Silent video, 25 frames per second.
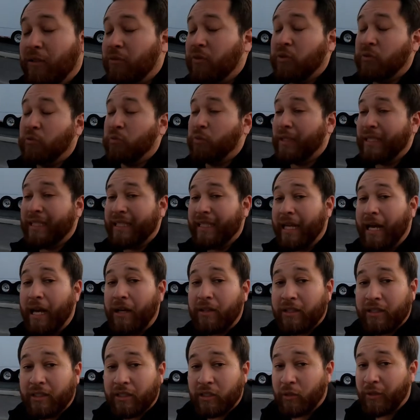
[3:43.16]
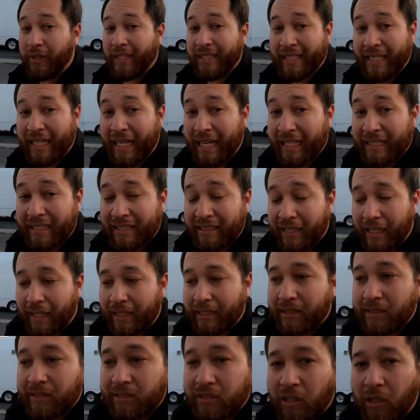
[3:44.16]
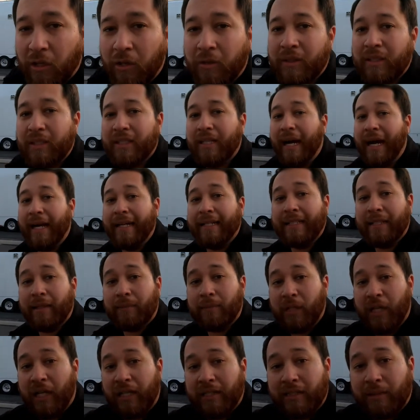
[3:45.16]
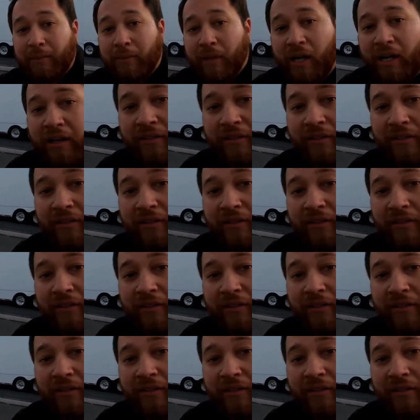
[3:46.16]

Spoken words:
it was really loud and annoying, and I didn't like it, so I ended up cutting them